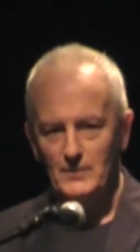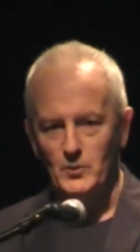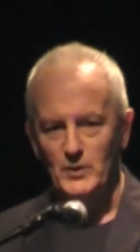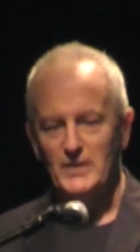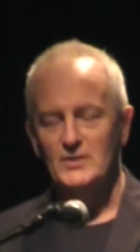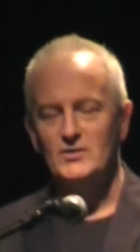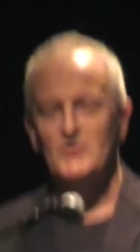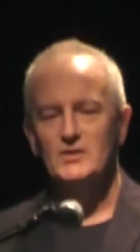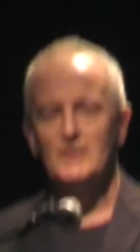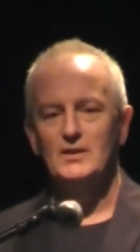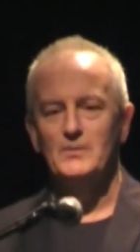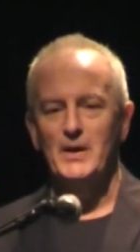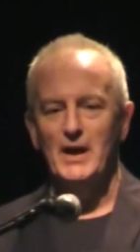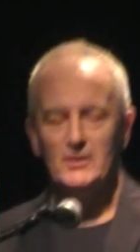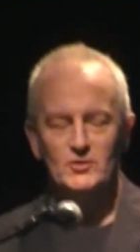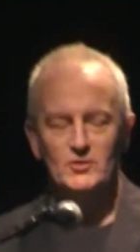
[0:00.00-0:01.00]
we didn't see the
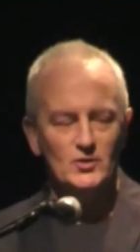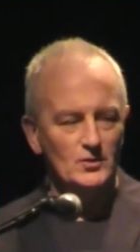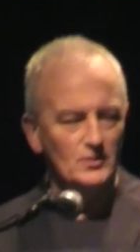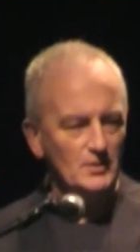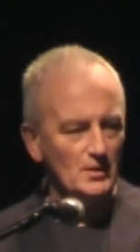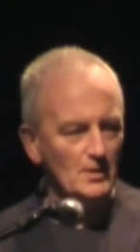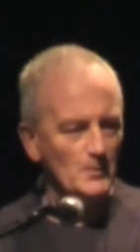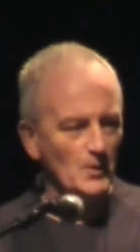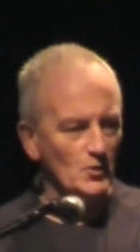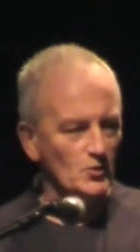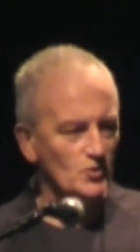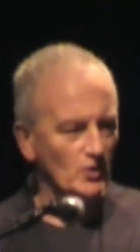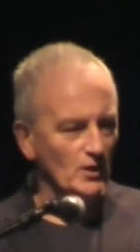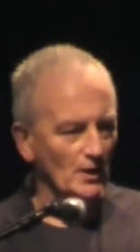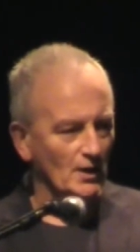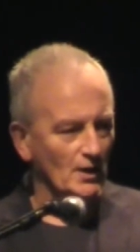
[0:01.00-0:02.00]
master until about
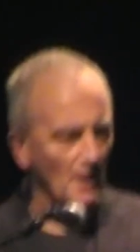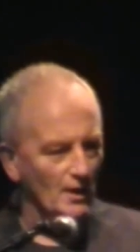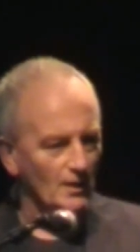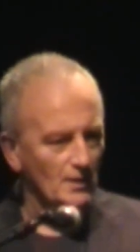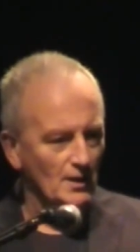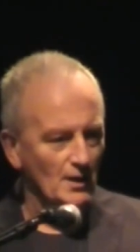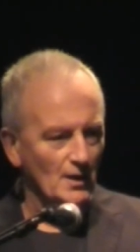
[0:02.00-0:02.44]
3 o'clock.